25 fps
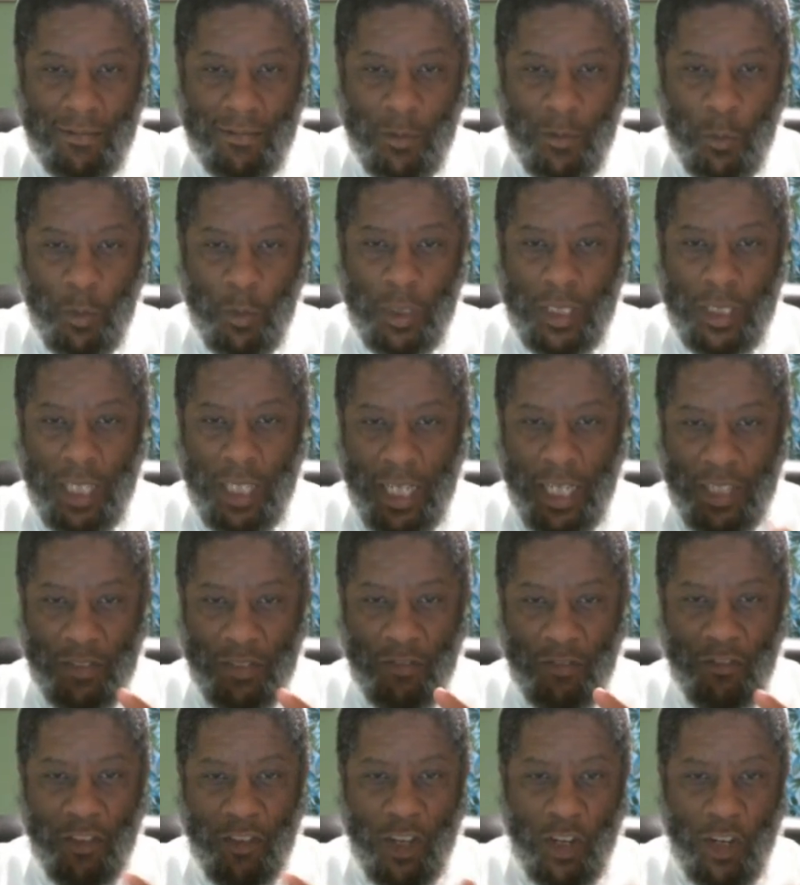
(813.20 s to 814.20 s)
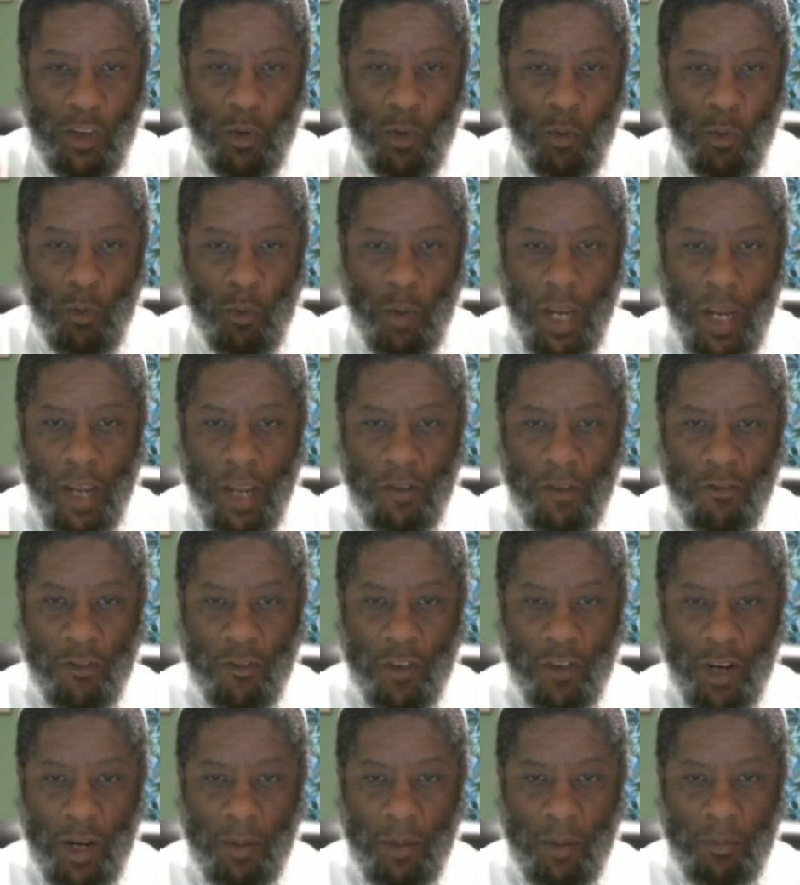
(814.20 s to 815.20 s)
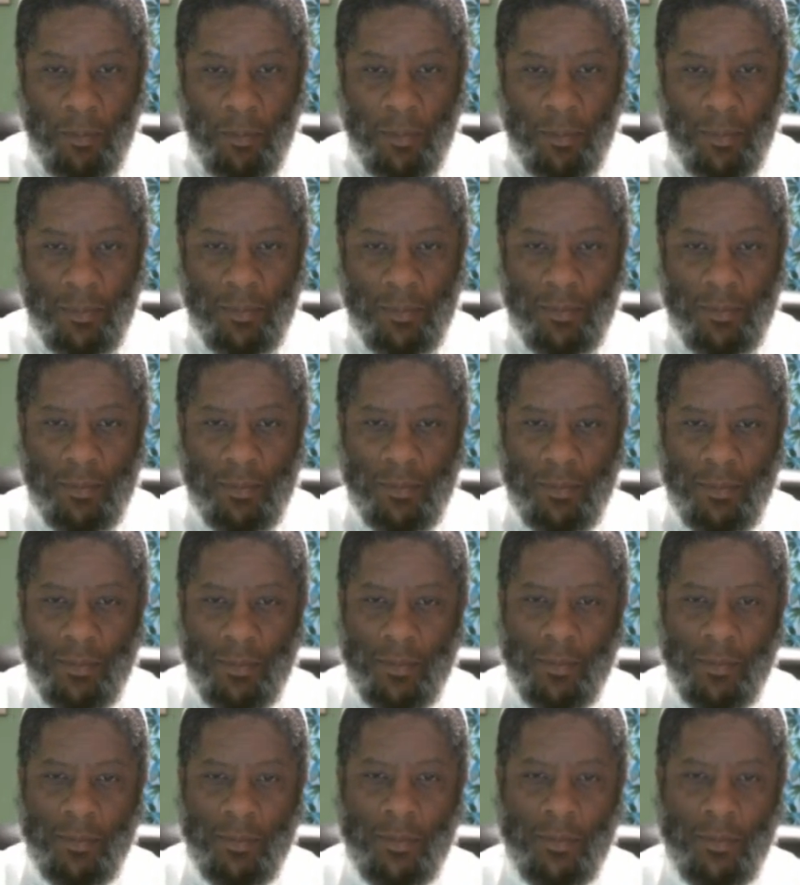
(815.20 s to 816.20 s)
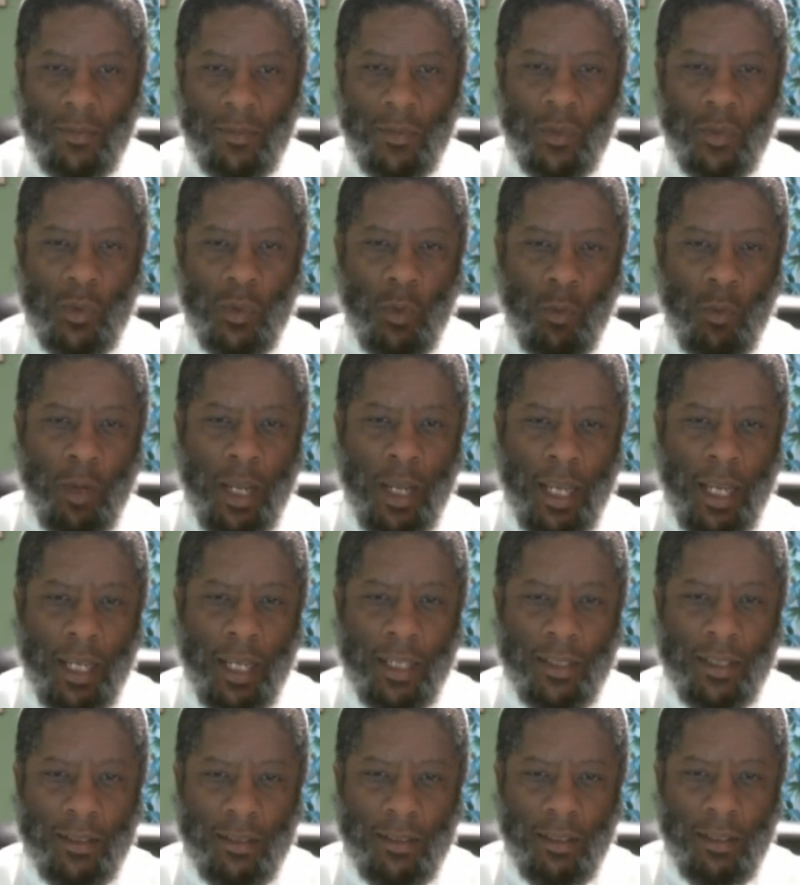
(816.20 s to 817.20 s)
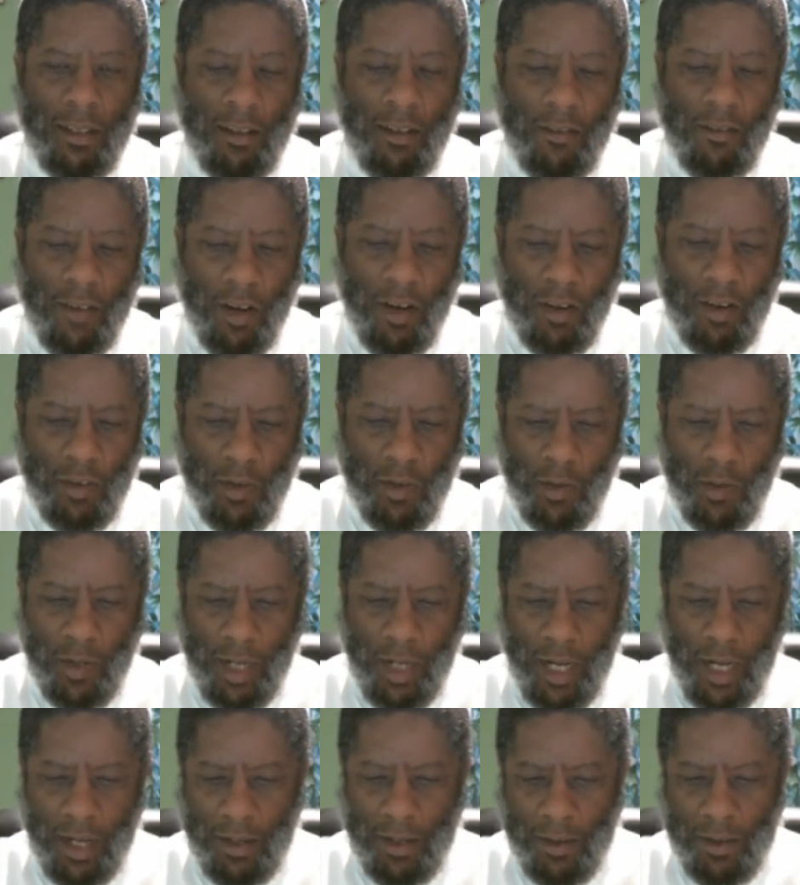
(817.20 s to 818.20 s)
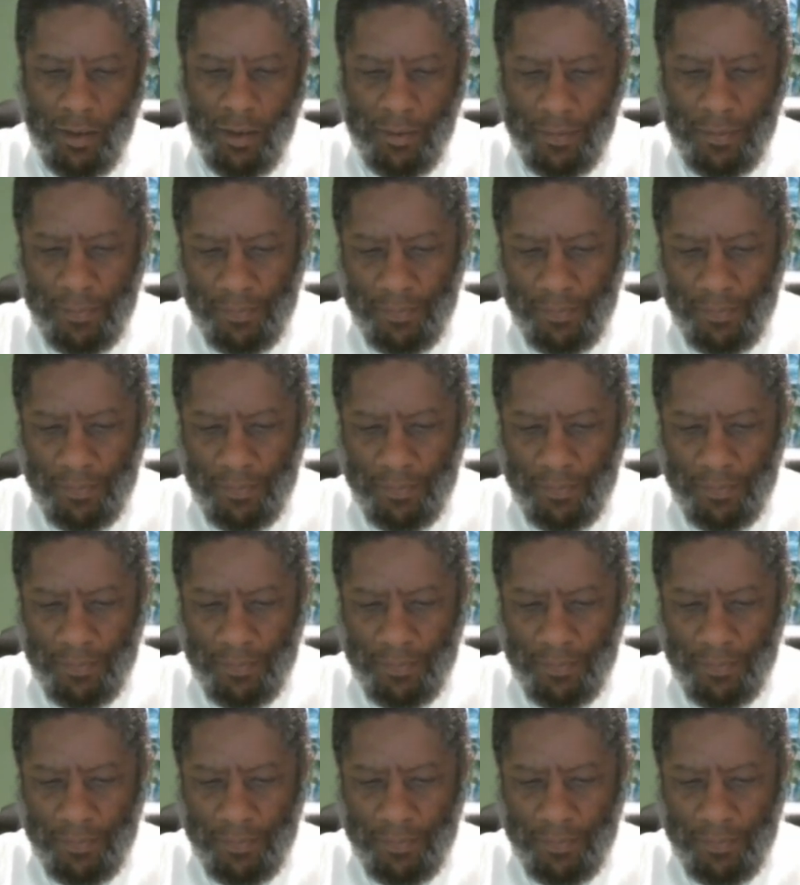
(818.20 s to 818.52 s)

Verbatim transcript: which has veered away from the ways of our Creator.